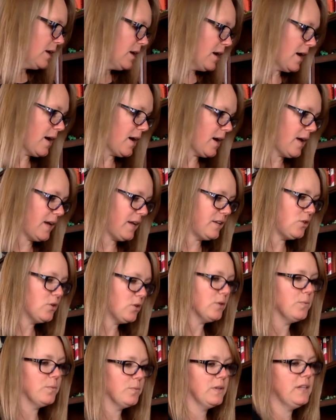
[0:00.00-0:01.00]
And you
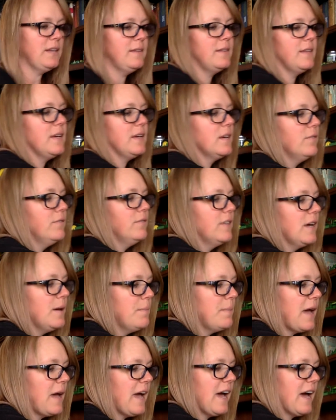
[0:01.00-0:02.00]
can really think of them
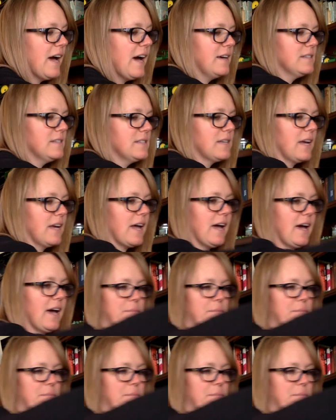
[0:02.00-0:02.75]
as, like, I had